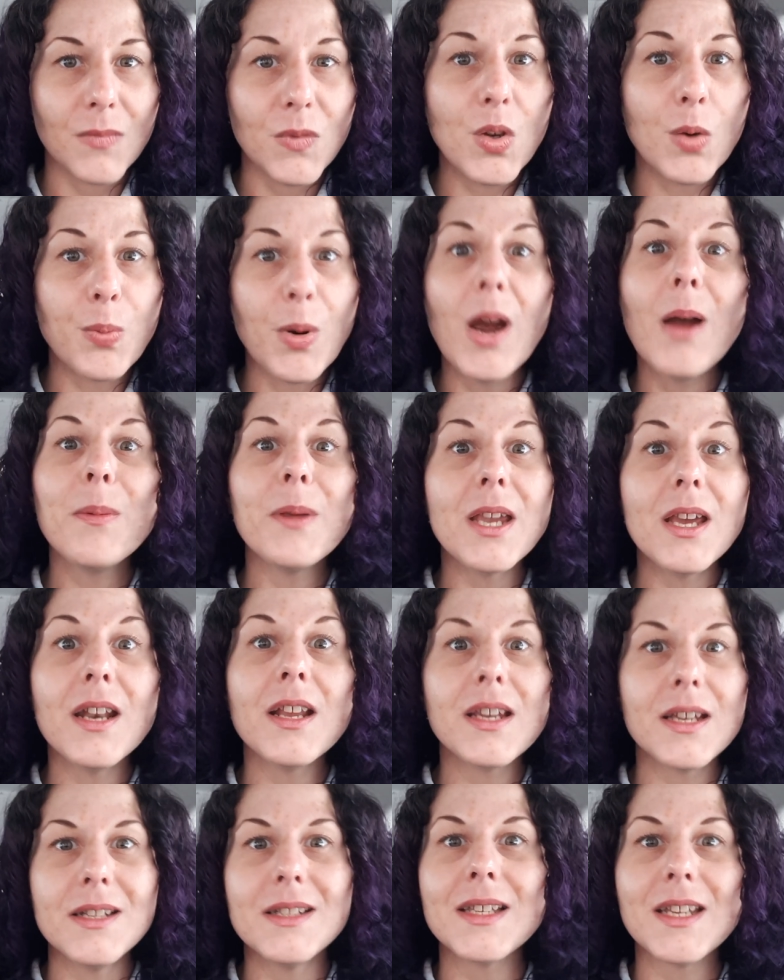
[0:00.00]
They're probably going
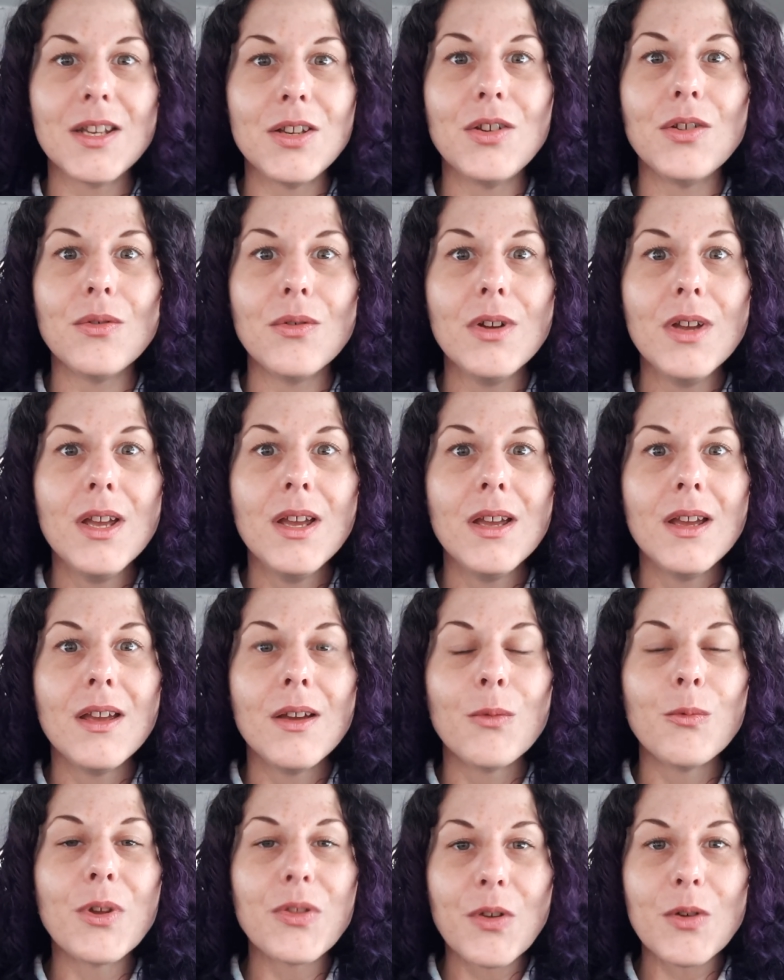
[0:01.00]
to continue
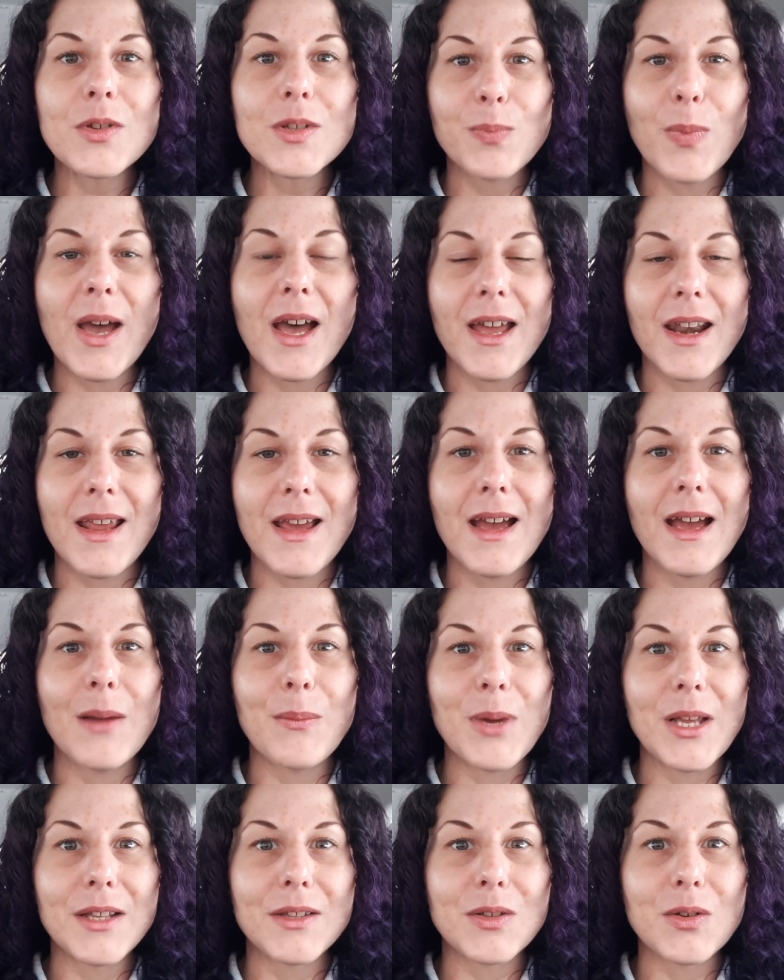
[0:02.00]
with those bad
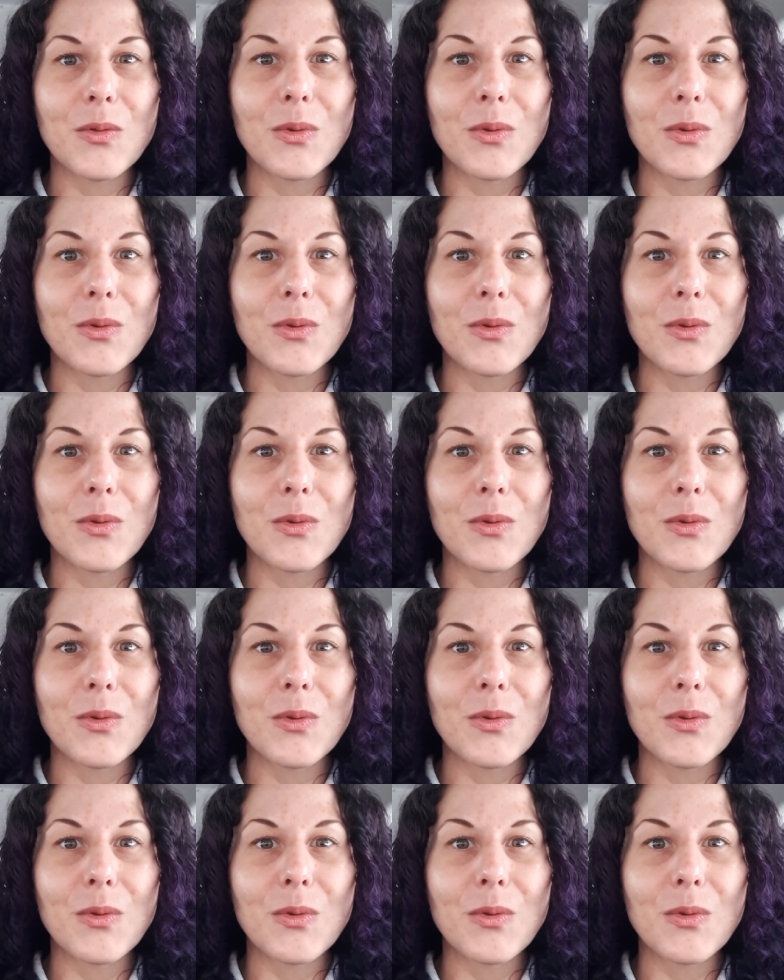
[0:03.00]
habits.